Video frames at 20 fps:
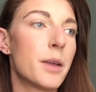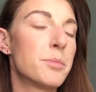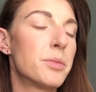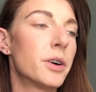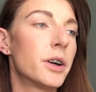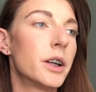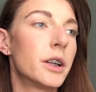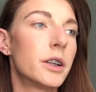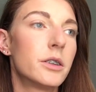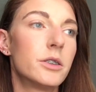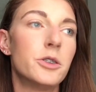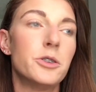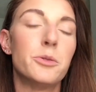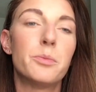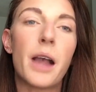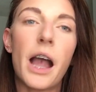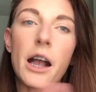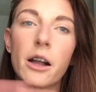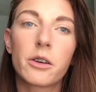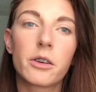put new
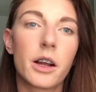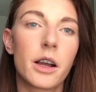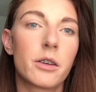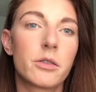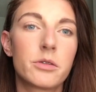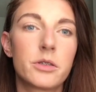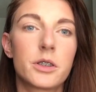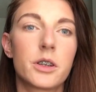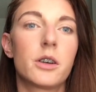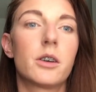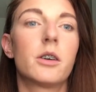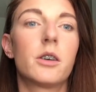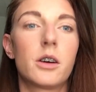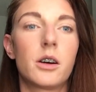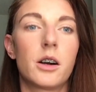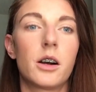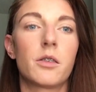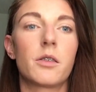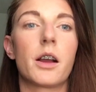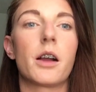background
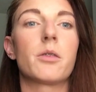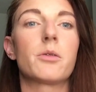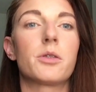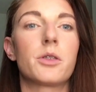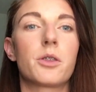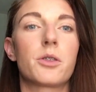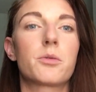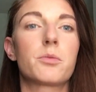around the